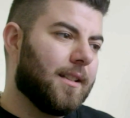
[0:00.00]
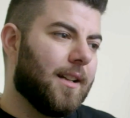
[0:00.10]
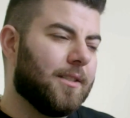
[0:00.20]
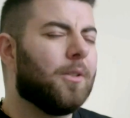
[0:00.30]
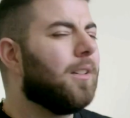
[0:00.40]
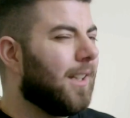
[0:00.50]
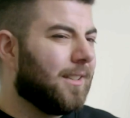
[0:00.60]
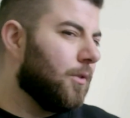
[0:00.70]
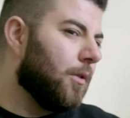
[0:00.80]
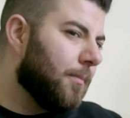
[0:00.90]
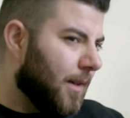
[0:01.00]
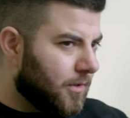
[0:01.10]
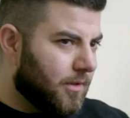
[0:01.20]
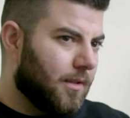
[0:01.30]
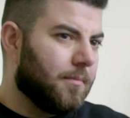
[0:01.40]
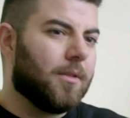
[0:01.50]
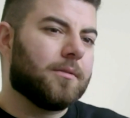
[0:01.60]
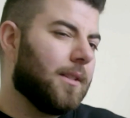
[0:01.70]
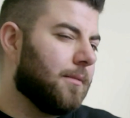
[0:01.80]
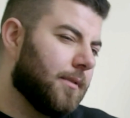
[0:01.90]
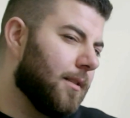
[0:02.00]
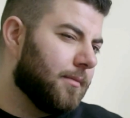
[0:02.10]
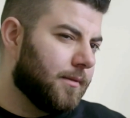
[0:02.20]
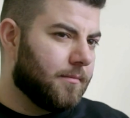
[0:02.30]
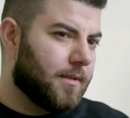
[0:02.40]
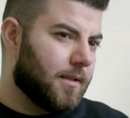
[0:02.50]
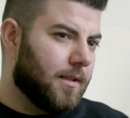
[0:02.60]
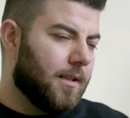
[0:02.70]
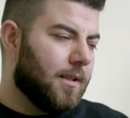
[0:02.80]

I don't like to talk much about my problems,